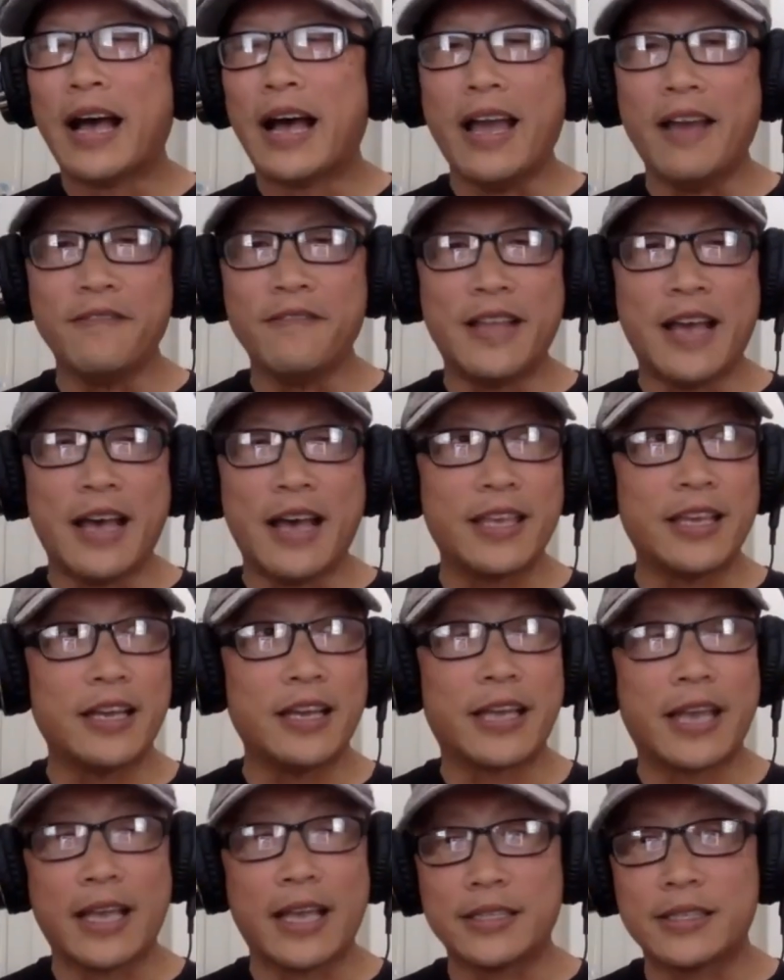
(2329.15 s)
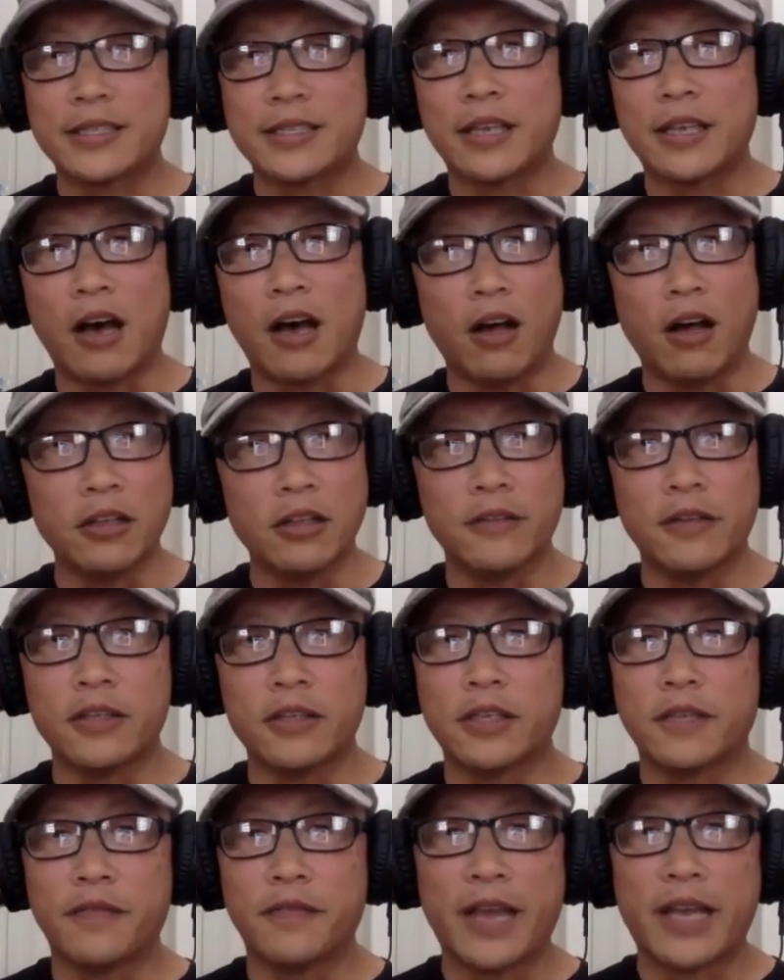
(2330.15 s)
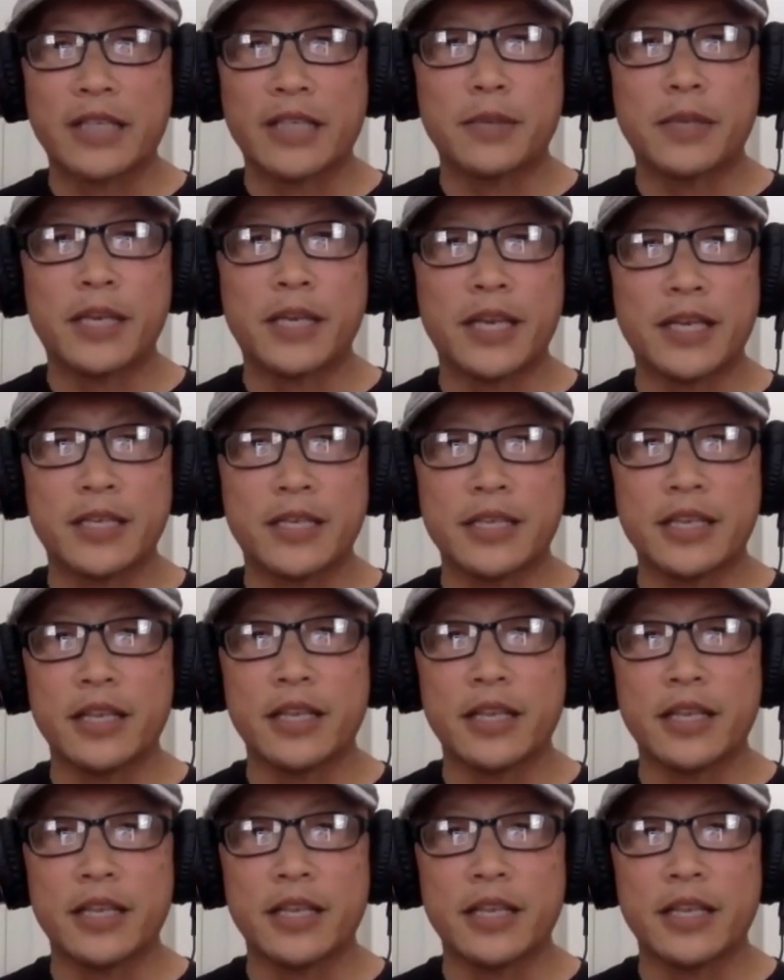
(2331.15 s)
I have nothing against all of those effects because yeah.